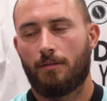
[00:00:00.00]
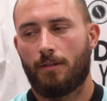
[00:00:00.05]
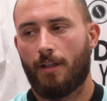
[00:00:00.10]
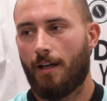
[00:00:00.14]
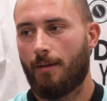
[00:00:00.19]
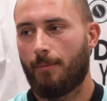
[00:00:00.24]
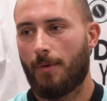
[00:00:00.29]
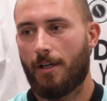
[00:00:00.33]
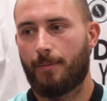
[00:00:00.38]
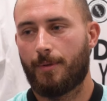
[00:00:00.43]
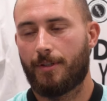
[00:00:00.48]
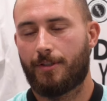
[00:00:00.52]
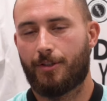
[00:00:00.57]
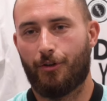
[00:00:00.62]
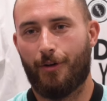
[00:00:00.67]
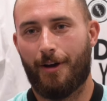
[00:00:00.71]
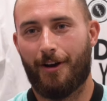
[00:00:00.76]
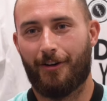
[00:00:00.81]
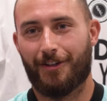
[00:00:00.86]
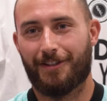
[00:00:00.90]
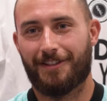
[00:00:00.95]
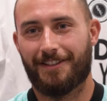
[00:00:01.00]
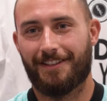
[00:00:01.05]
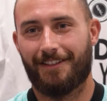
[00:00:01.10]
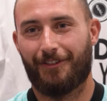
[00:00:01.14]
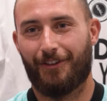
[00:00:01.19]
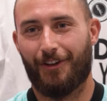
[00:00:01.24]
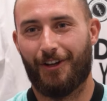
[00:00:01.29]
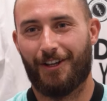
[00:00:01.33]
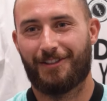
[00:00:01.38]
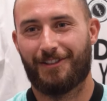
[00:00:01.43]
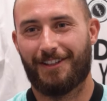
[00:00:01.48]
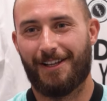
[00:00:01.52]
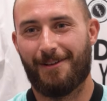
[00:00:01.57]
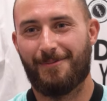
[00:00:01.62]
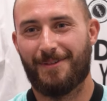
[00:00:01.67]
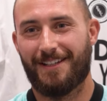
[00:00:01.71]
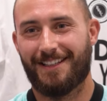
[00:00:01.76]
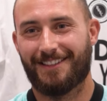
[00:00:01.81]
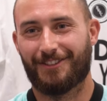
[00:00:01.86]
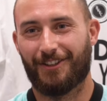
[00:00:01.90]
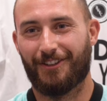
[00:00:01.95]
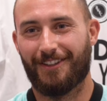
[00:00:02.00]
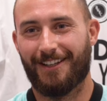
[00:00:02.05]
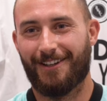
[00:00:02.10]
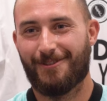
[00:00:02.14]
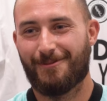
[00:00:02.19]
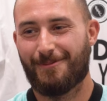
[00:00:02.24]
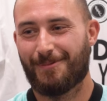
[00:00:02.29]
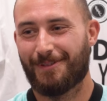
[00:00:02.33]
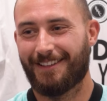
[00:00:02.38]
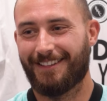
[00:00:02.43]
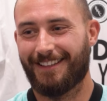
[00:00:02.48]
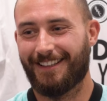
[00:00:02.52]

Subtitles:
Yeah, maybe two errors in the first 10 minutes don't help.